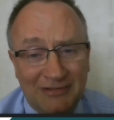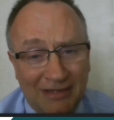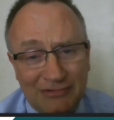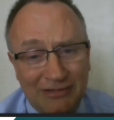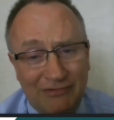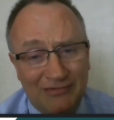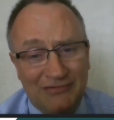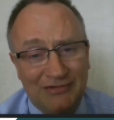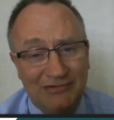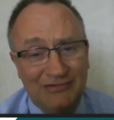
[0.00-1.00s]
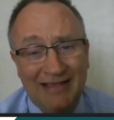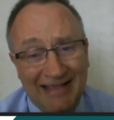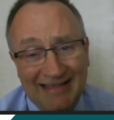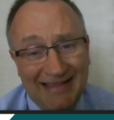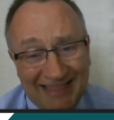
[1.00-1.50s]
potential investors,
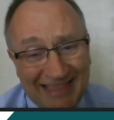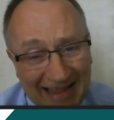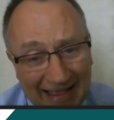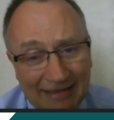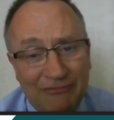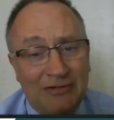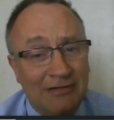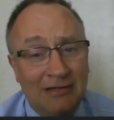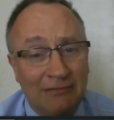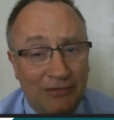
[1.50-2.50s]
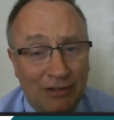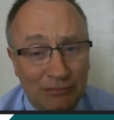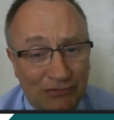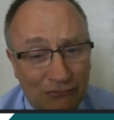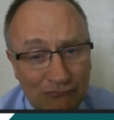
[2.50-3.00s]
yeah, they have to deliver
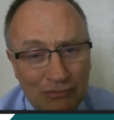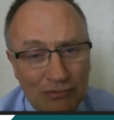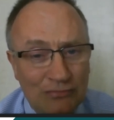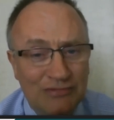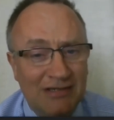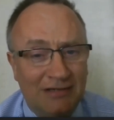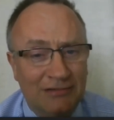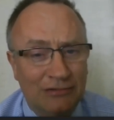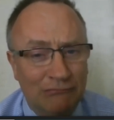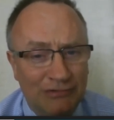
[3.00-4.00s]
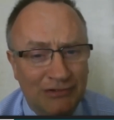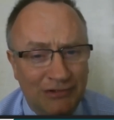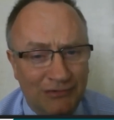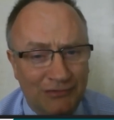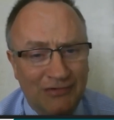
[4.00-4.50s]
those through cycle
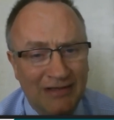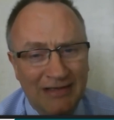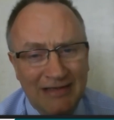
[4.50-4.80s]
returns.